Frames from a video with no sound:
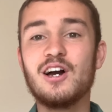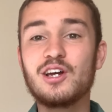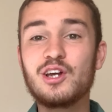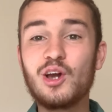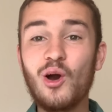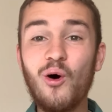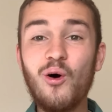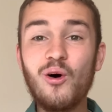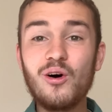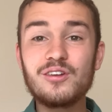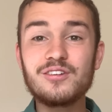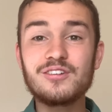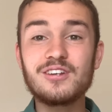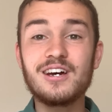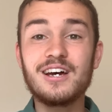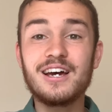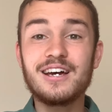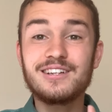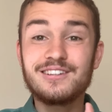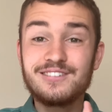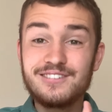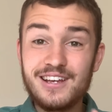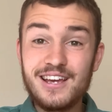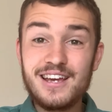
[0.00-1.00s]
God
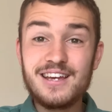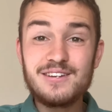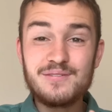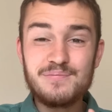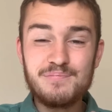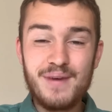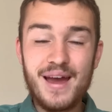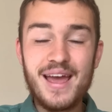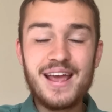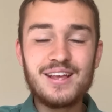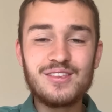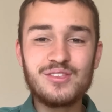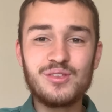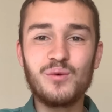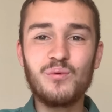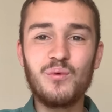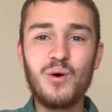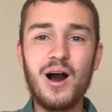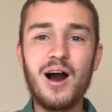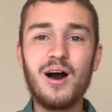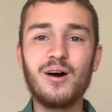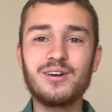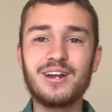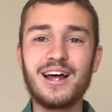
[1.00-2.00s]
did make the
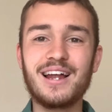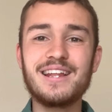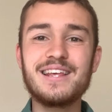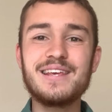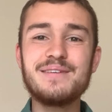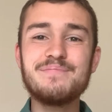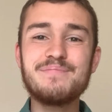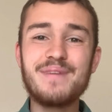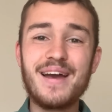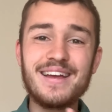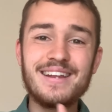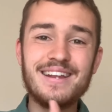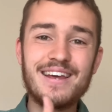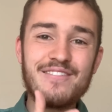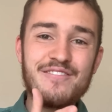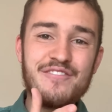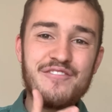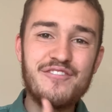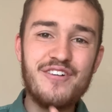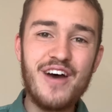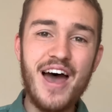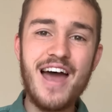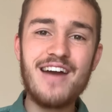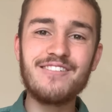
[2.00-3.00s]
world and he made it
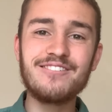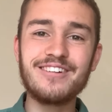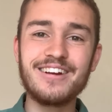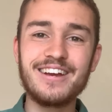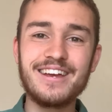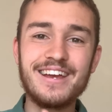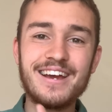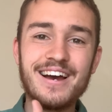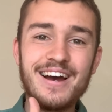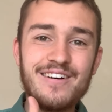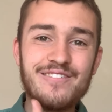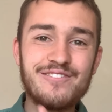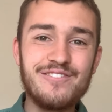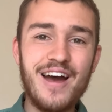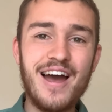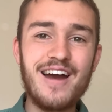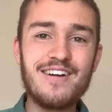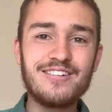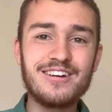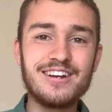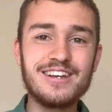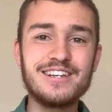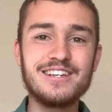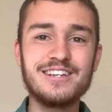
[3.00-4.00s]
very,
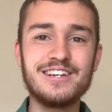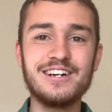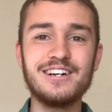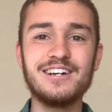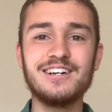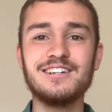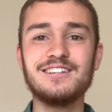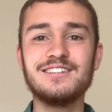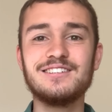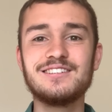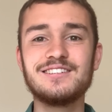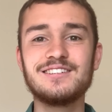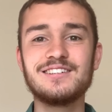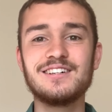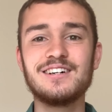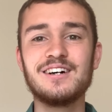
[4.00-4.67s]
very good.